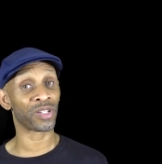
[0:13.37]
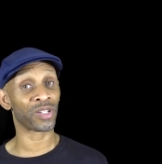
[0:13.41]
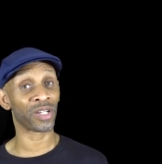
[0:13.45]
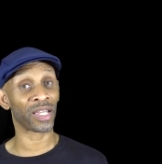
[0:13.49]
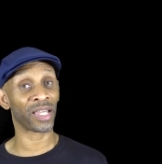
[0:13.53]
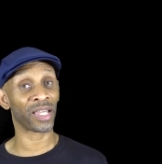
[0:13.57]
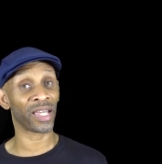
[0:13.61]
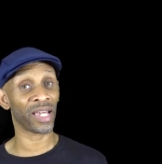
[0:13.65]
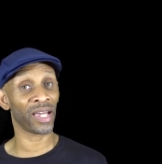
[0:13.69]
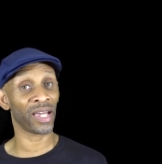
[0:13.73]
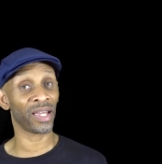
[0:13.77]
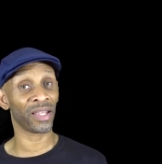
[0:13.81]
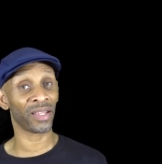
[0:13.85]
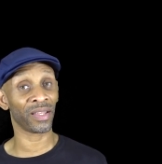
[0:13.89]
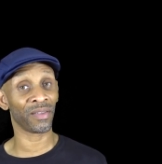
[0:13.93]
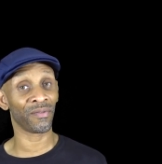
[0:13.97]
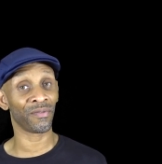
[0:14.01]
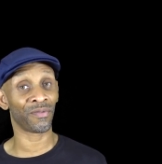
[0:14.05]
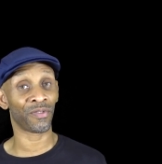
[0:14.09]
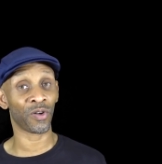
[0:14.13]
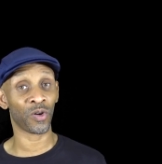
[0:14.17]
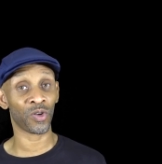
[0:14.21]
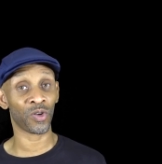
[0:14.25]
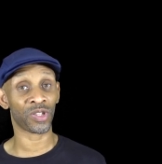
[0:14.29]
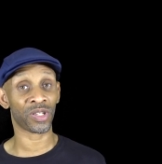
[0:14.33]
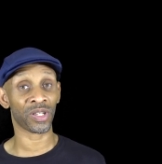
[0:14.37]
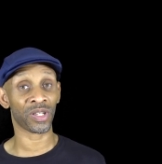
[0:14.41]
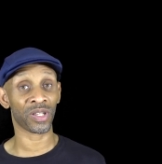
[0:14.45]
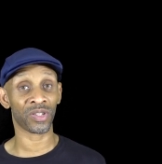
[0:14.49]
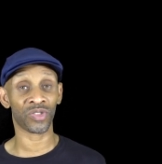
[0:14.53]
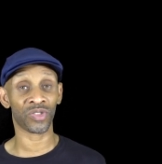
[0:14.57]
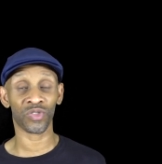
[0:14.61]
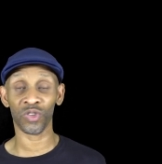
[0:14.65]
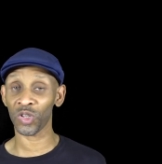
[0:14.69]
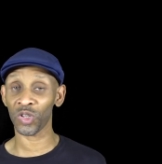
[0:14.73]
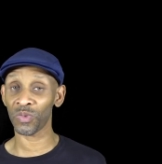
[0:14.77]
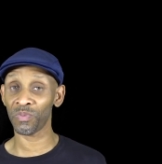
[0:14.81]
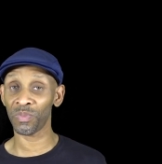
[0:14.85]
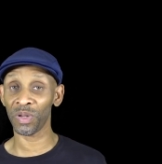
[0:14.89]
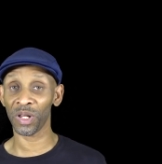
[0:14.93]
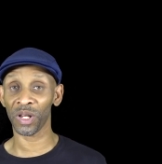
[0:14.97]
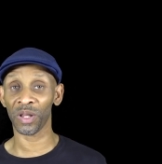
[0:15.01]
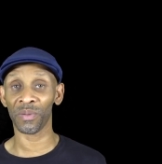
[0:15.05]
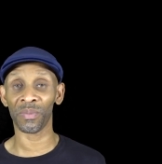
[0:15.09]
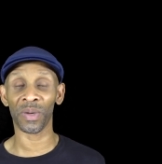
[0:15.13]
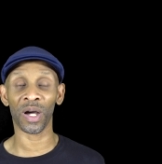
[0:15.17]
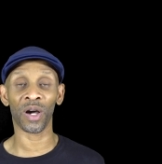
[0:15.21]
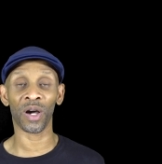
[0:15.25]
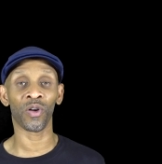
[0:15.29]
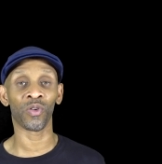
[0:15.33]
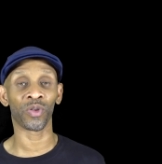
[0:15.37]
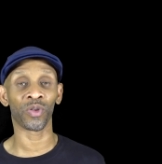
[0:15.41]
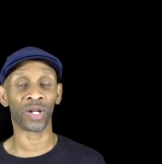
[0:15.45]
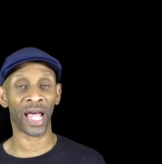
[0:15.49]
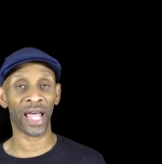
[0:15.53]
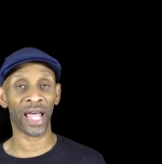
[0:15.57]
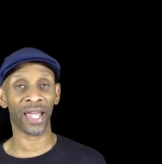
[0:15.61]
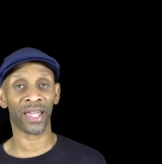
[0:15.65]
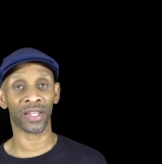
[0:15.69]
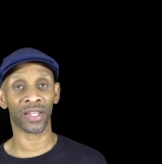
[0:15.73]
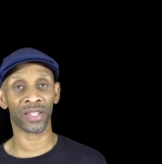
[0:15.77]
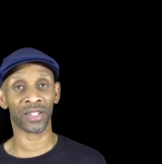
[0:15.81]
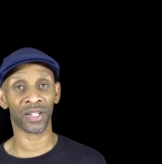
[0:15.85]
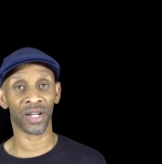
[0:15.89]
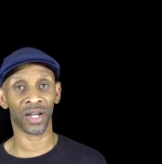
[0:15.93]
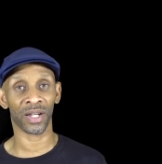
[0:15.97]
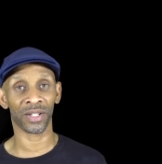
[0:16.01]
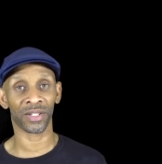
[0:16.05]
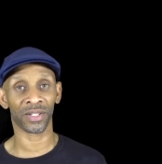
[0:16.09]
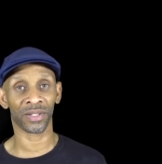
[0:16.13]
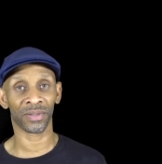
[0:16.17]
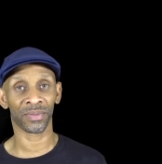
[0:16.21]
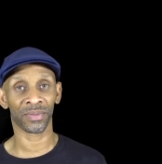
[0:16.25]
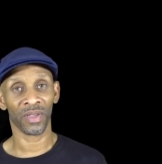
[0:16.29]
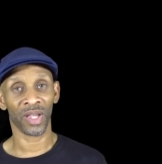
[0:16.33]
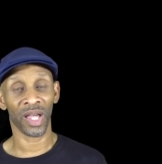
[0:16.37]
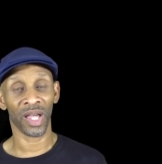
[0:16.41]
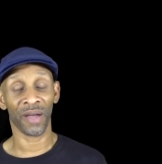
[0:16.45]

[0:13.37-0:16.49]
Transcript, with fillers: to get versus just building my own Hackintosh.